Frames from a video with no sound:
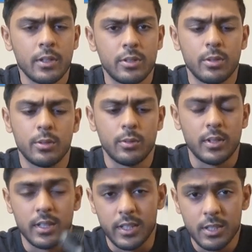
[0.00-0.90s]
So
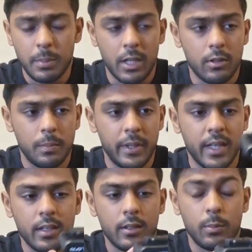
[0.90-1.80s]
this power
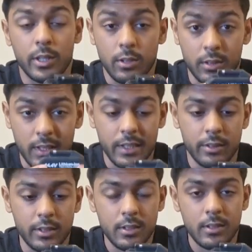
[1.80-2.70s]
pack was on
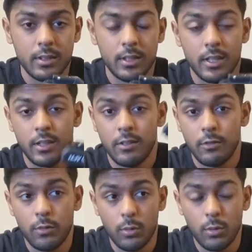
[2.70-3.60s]
clearance
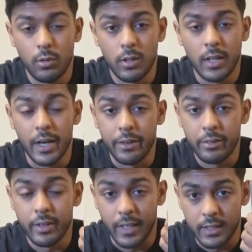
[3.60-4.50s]
for
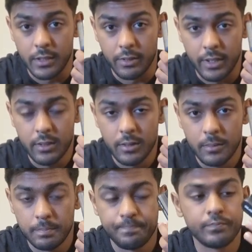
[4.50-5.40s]
190 Rand.
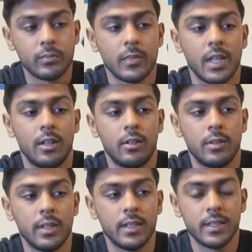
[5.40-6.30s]

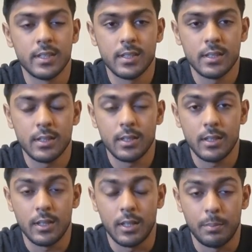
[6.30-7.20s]
Now this
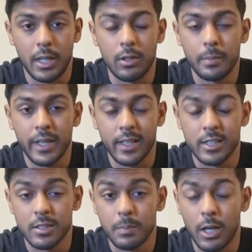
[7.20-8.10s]
power pack
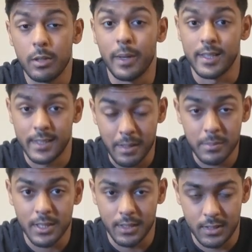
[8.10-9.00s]
is powered by
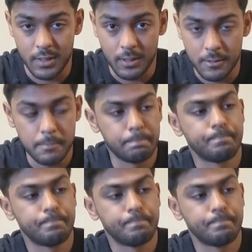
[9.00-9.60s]
Samsung cells.